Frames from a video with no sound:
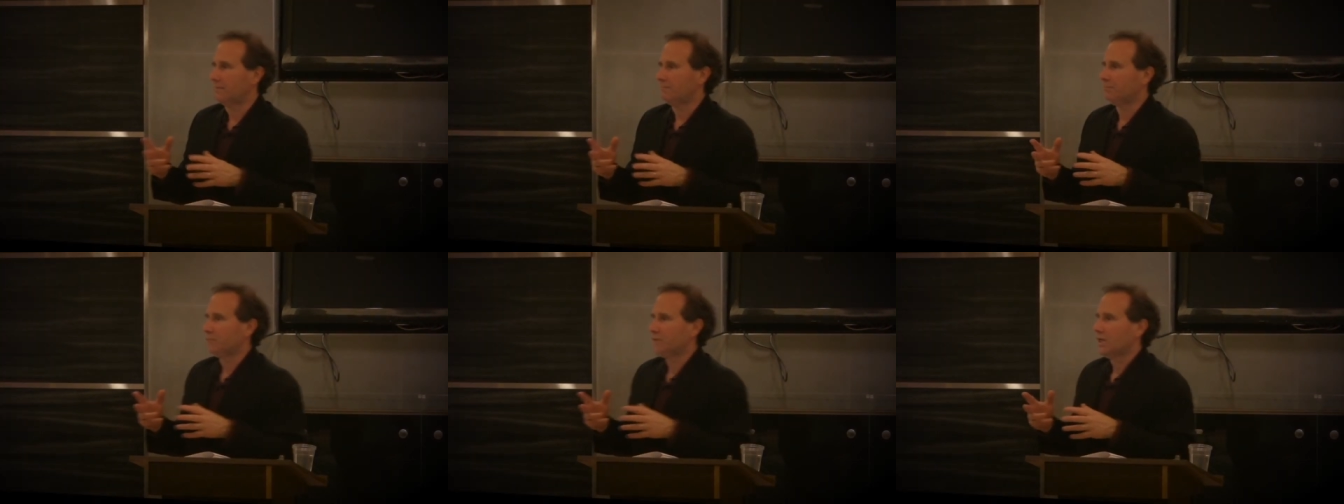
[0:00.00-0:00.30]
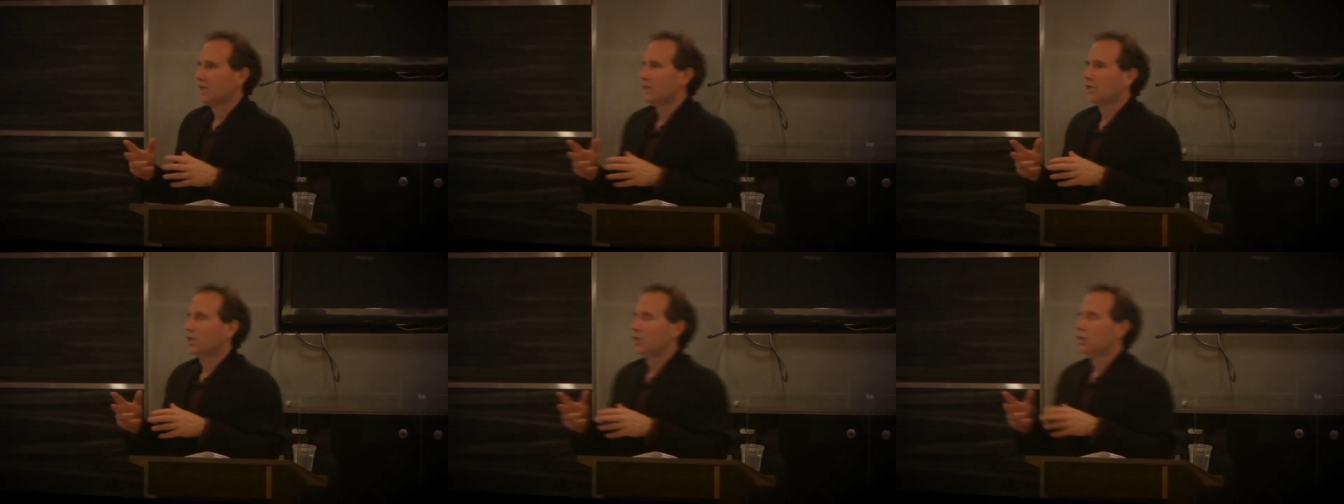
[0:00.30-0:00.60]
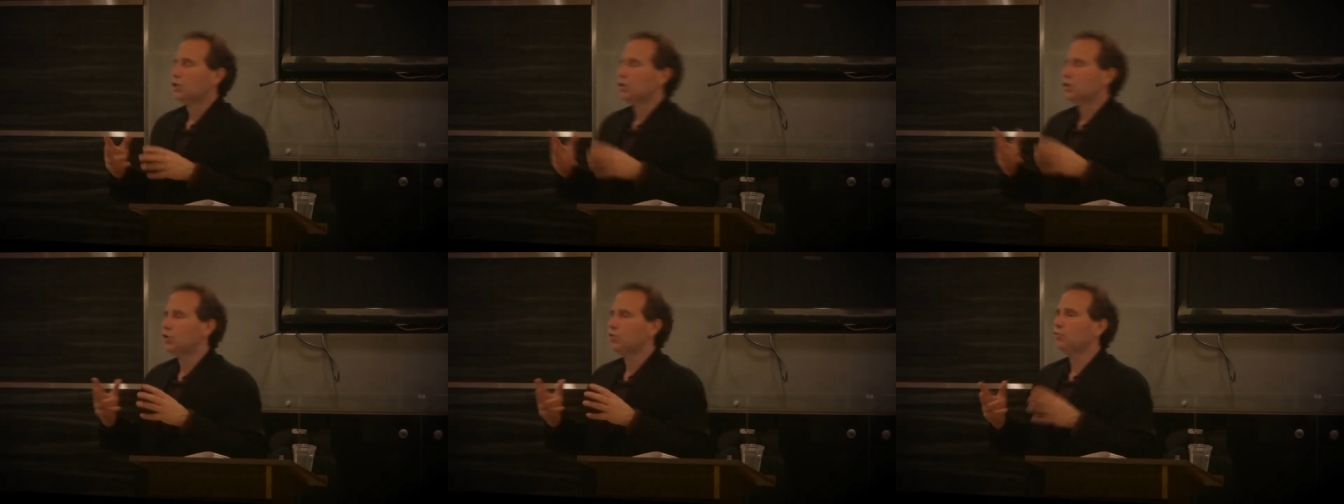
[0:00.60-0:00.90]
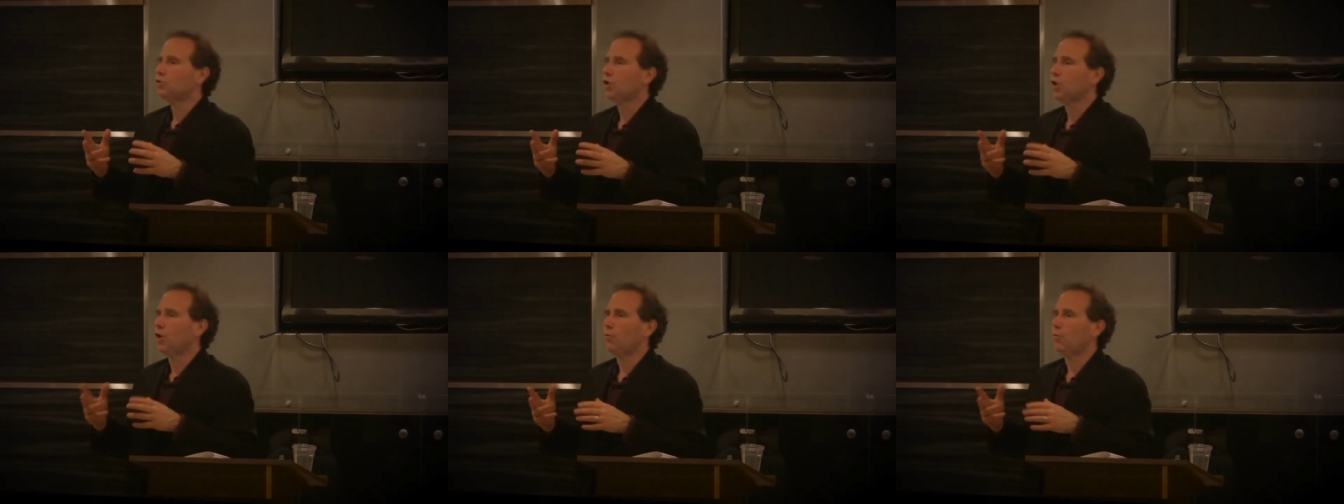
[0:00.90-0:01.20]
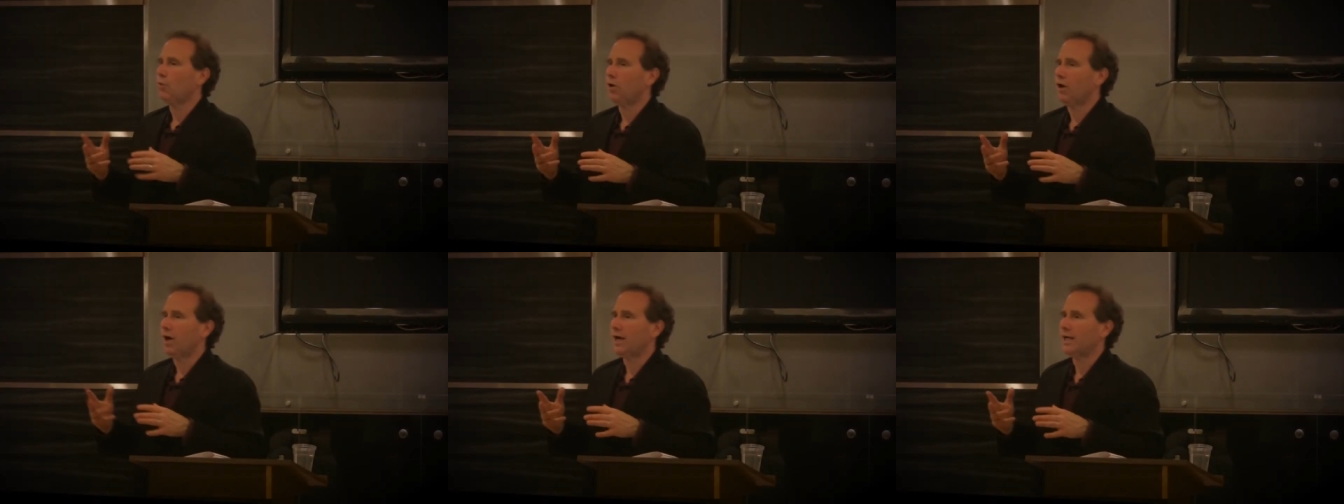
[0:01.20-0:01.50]
um, you
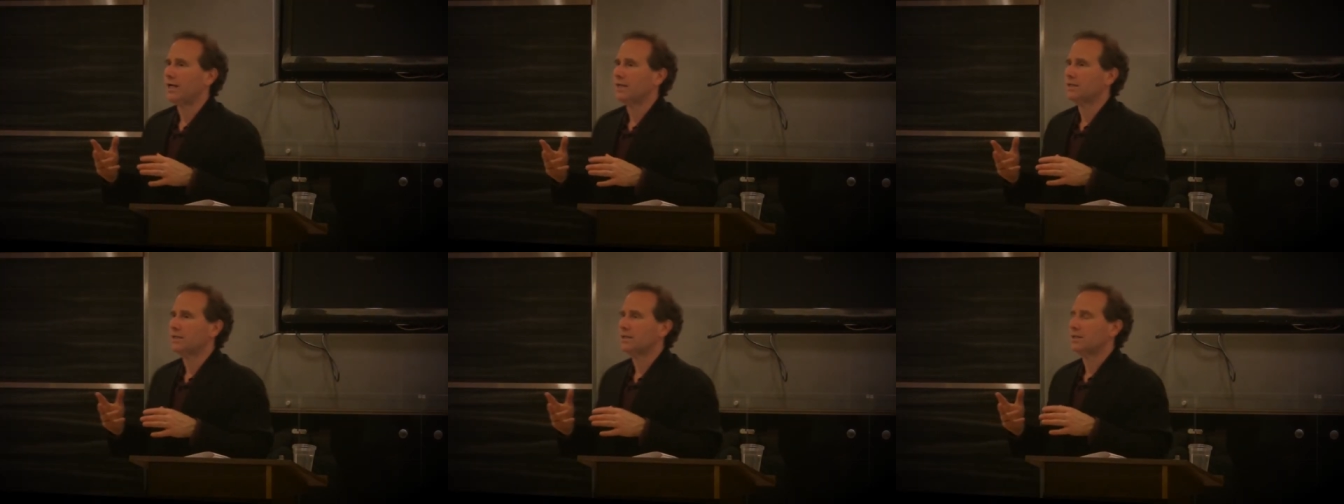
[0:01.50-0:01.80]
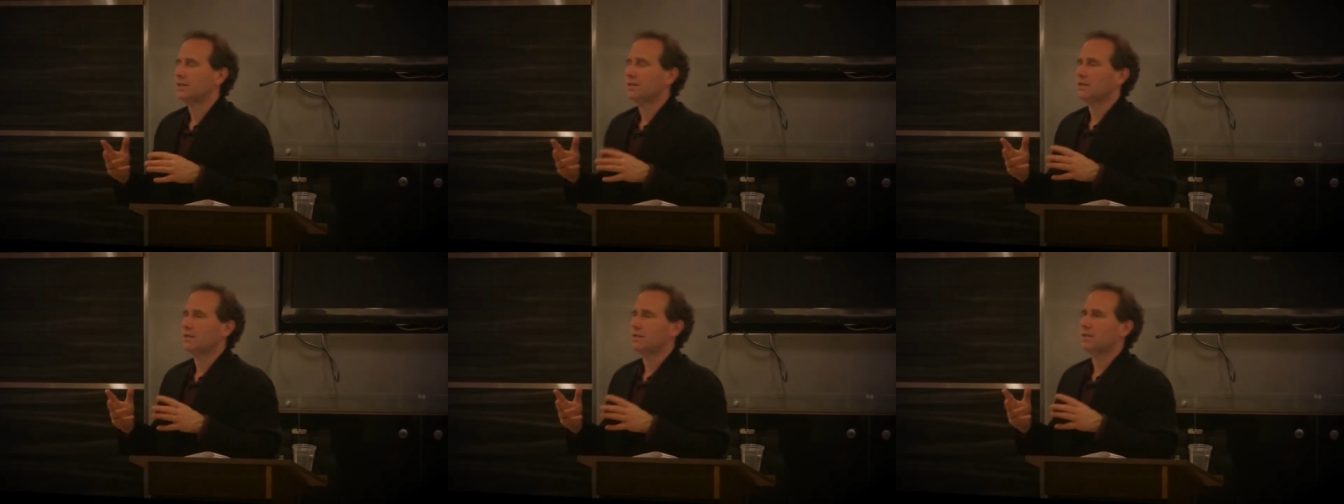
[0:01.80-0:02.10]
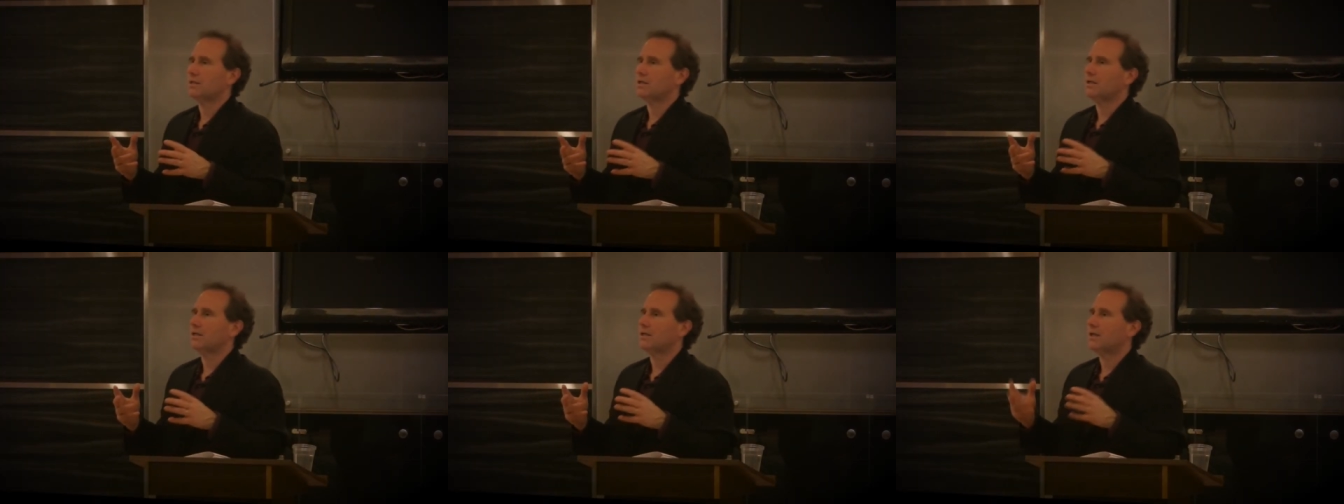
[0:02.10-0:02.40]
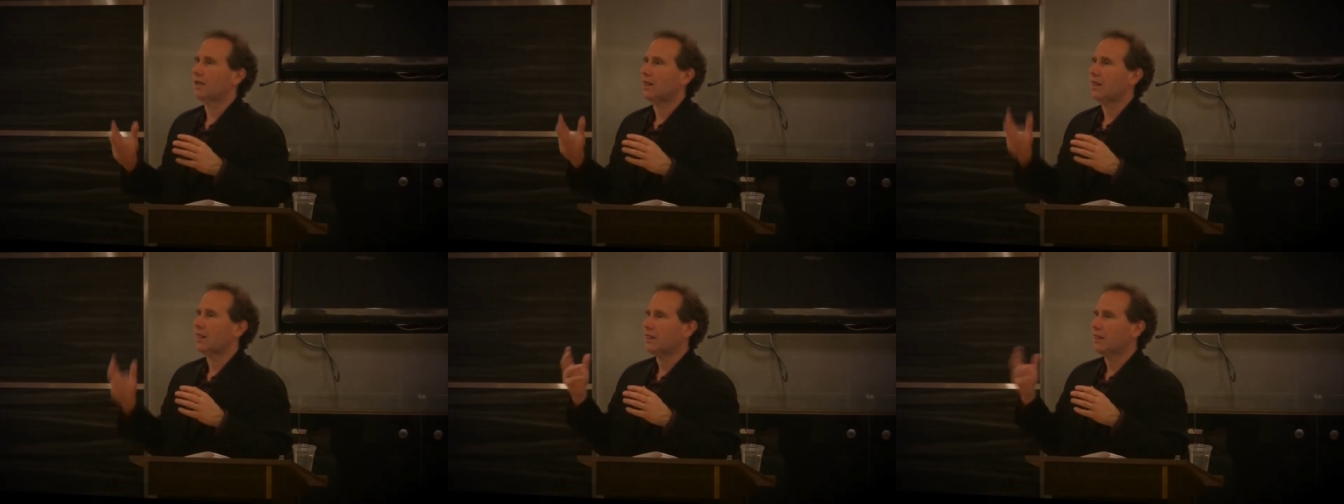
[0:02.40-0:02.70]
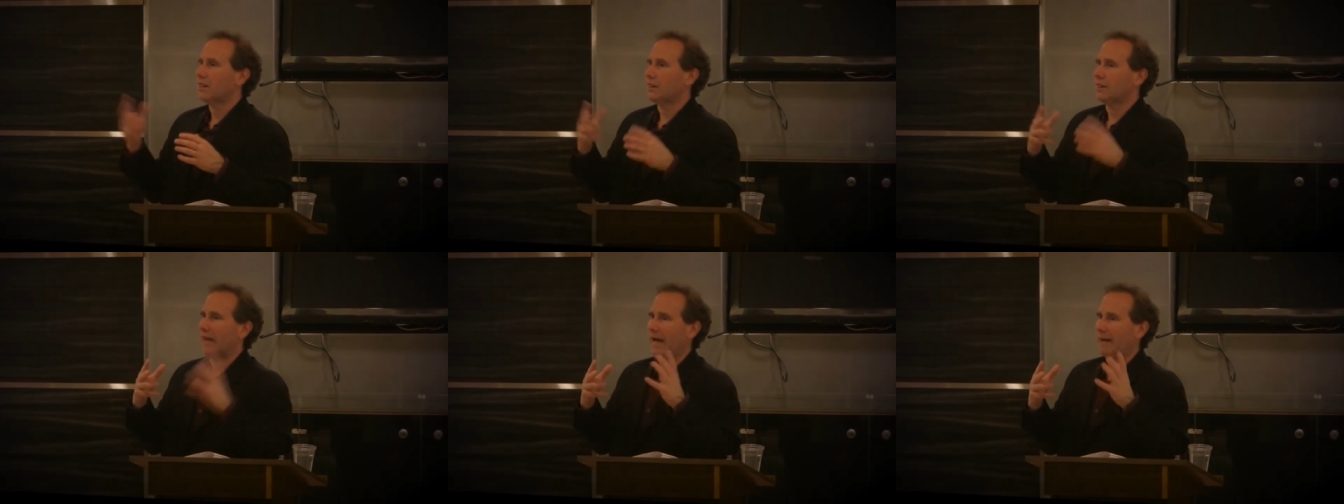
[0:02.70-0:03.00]
don't want
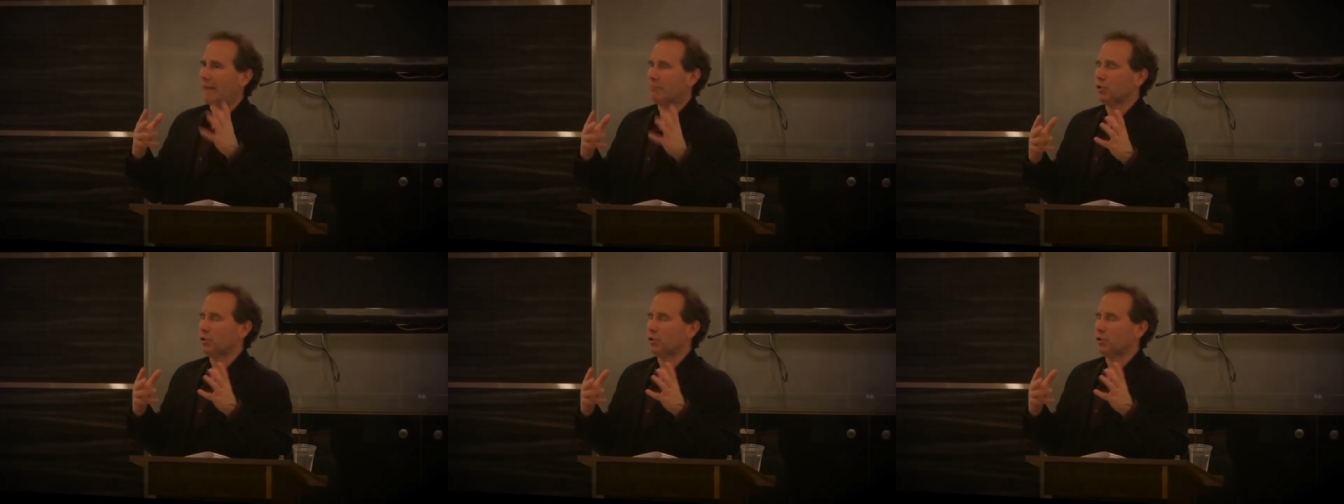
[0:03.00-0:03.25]
that